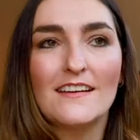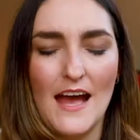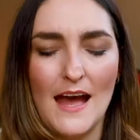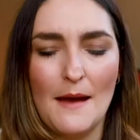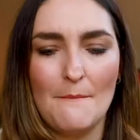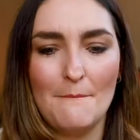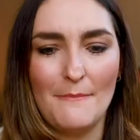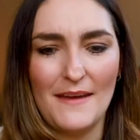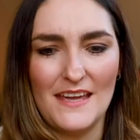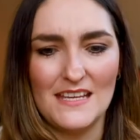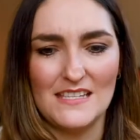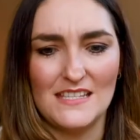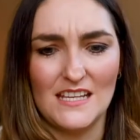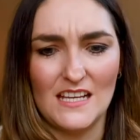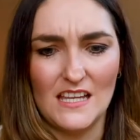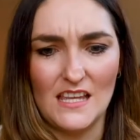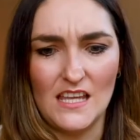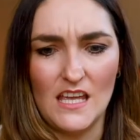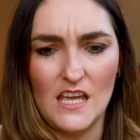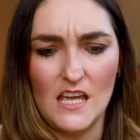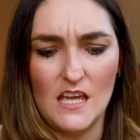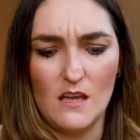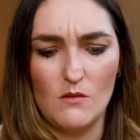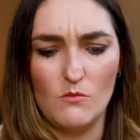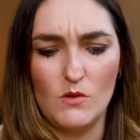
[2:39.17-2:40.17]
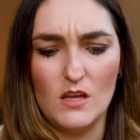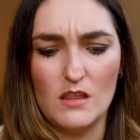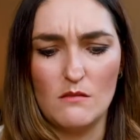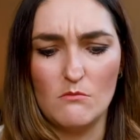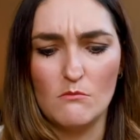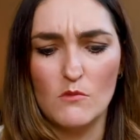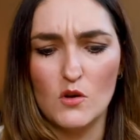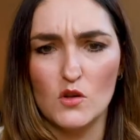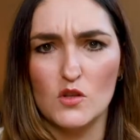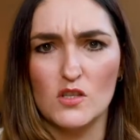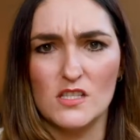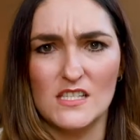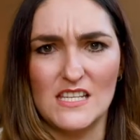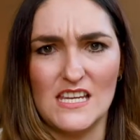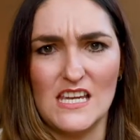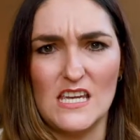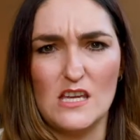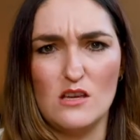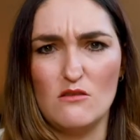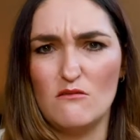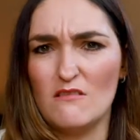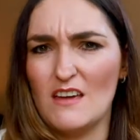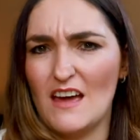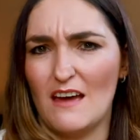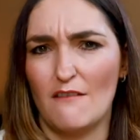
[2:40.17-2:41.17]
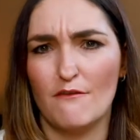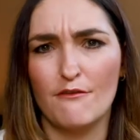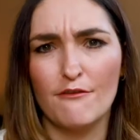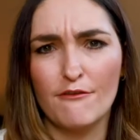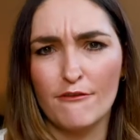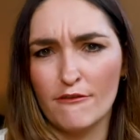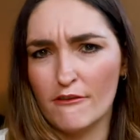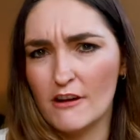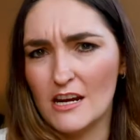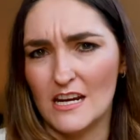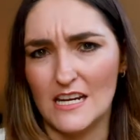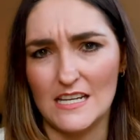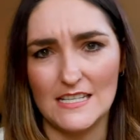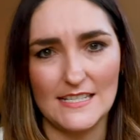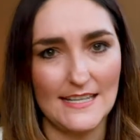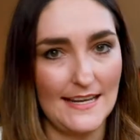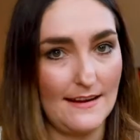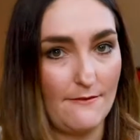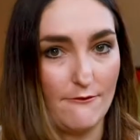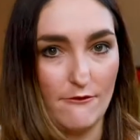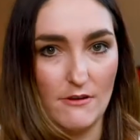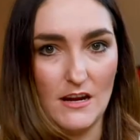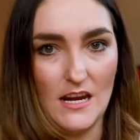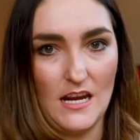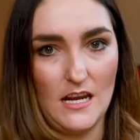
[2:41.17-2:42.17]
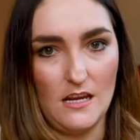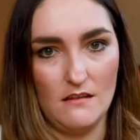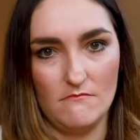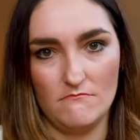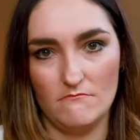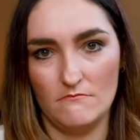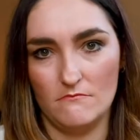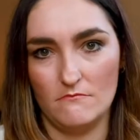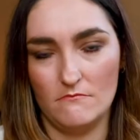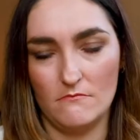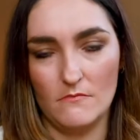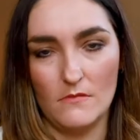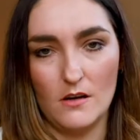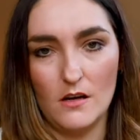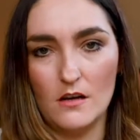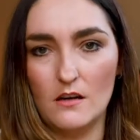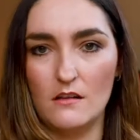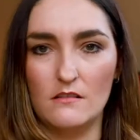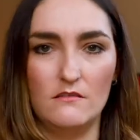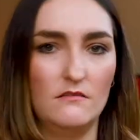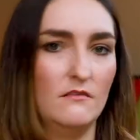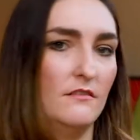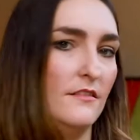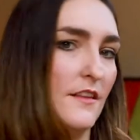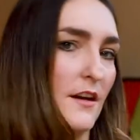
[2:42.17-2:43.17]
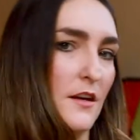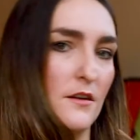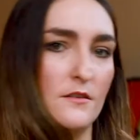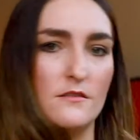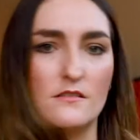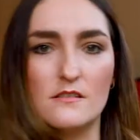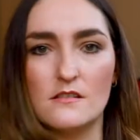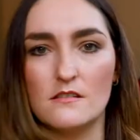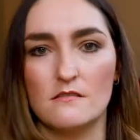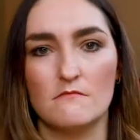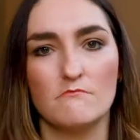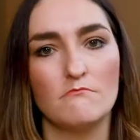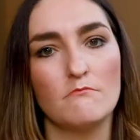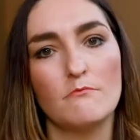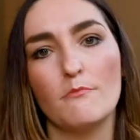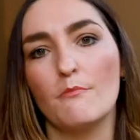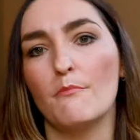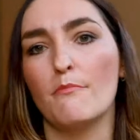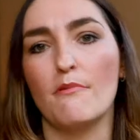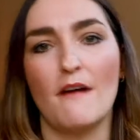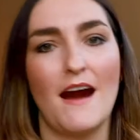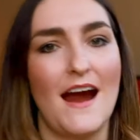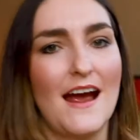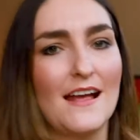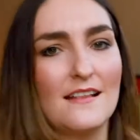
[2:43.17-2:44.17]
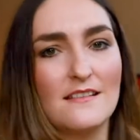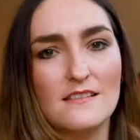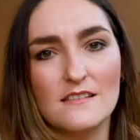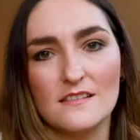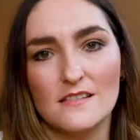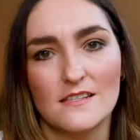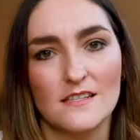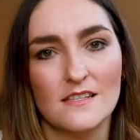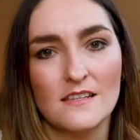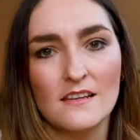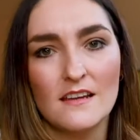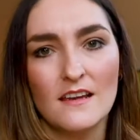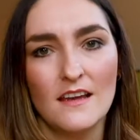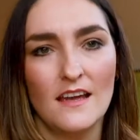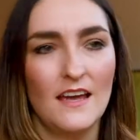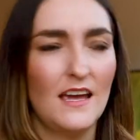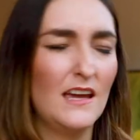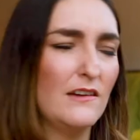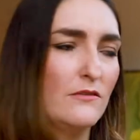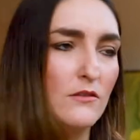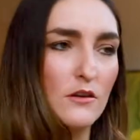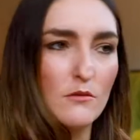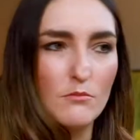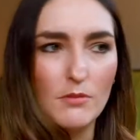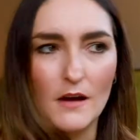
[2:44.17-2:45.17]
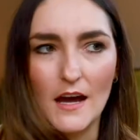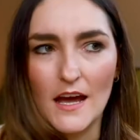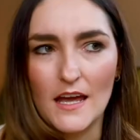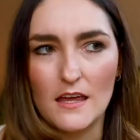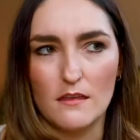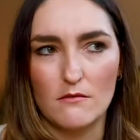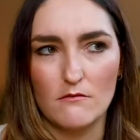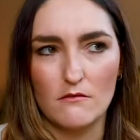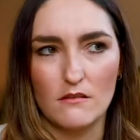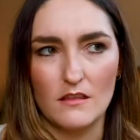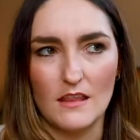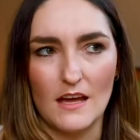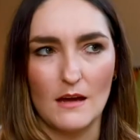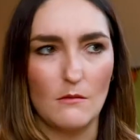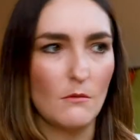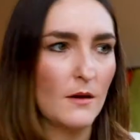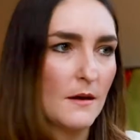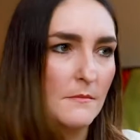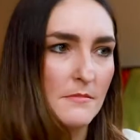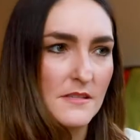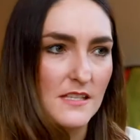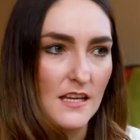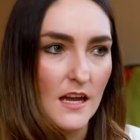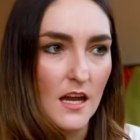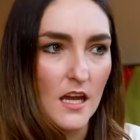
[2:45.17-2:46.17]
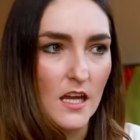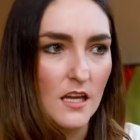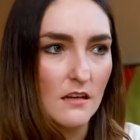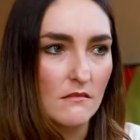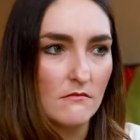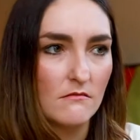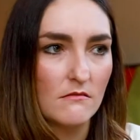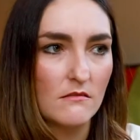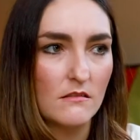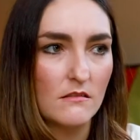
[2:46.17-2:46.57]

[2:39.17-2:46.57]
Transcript: And basically with Mall Z, you get free delivery on those brands if you buy through their website.